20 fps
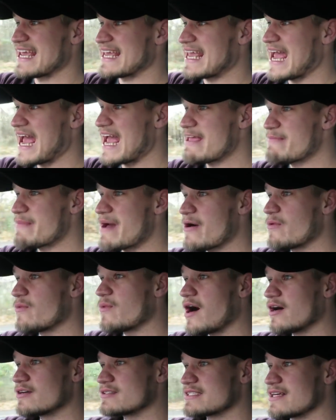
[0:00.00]
It came
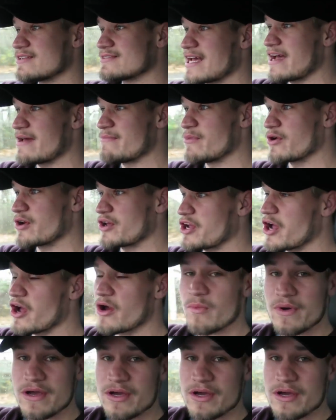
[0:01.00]
out whilst I was out in Monaco.